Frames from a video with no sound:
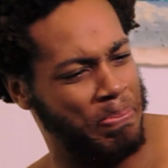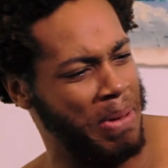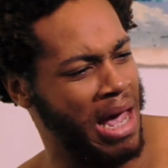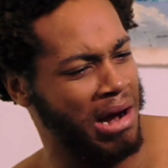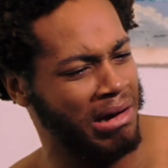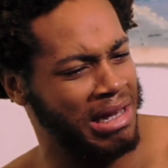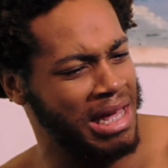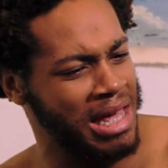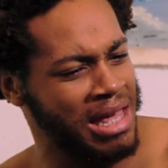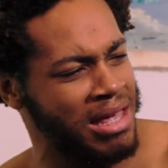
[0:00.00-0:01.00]

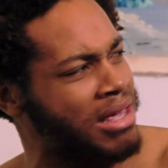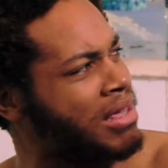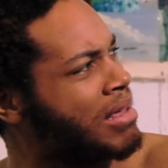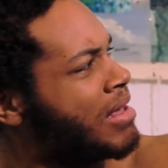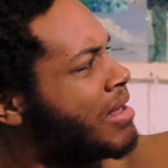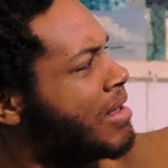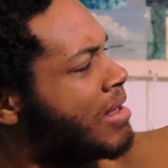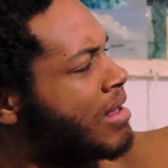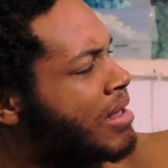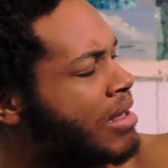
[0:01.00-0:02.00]
Barely. That's
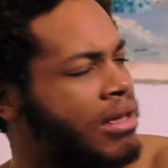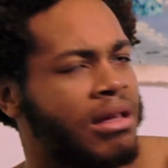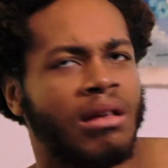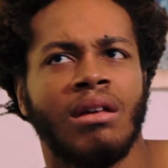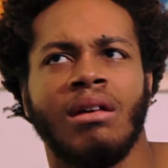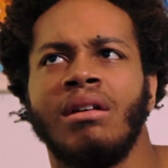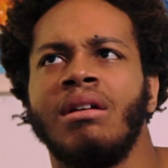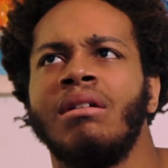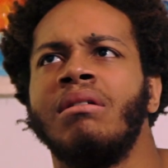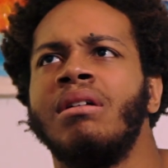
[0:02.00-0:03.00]
you.
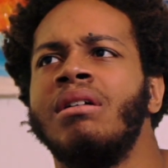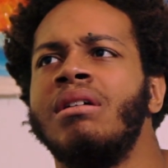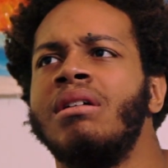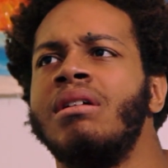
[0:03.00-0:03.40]
You're a Republican.